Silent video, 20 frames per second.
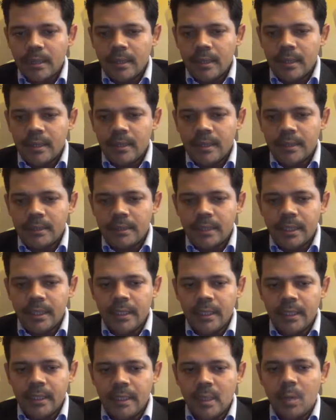
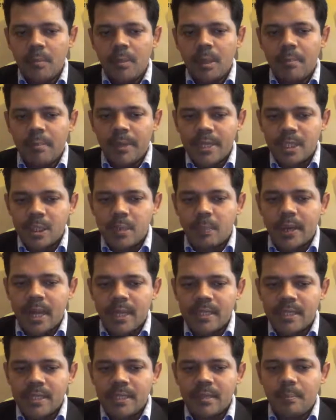the global best
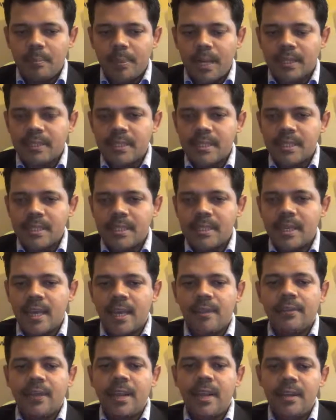practices
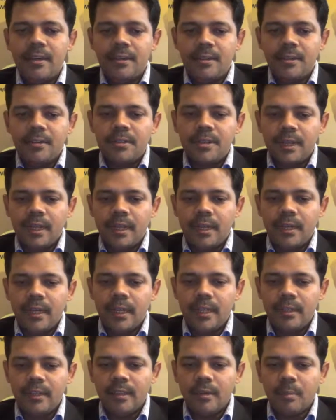have entered in
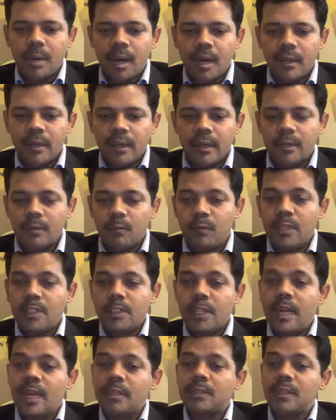Indian market,
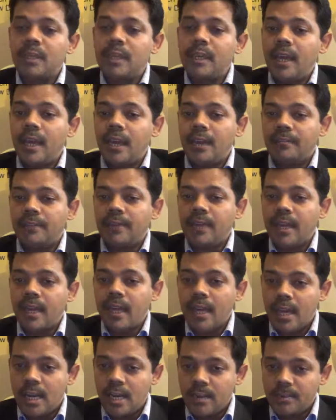which actually have
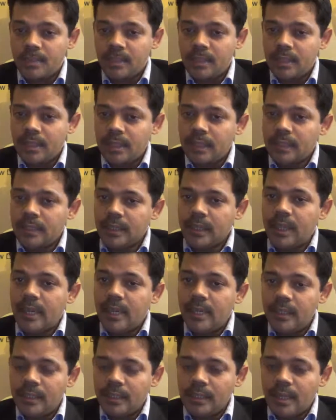helped the
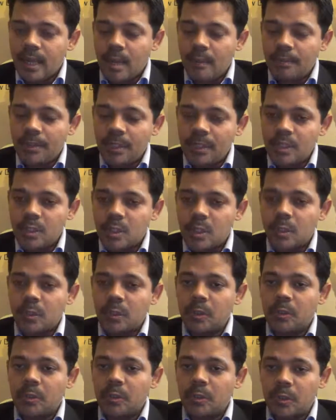Indian companies
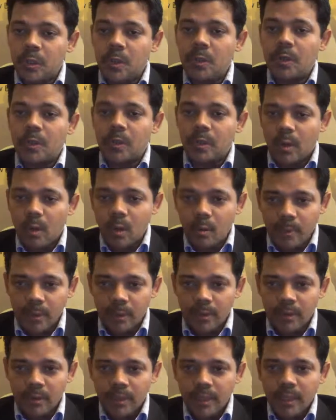to go
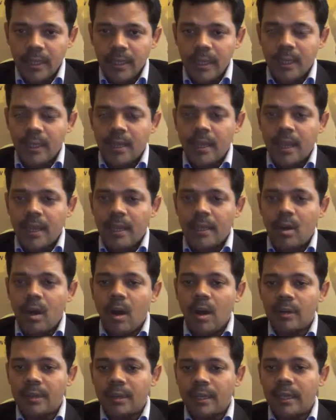global in an
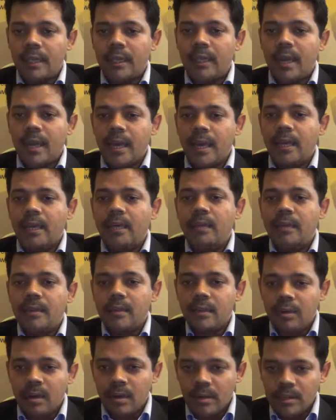organic and
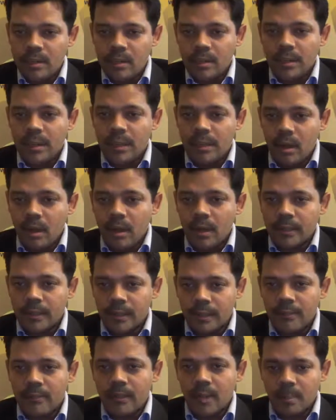also
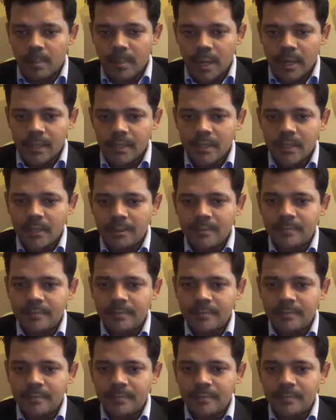inorganic format.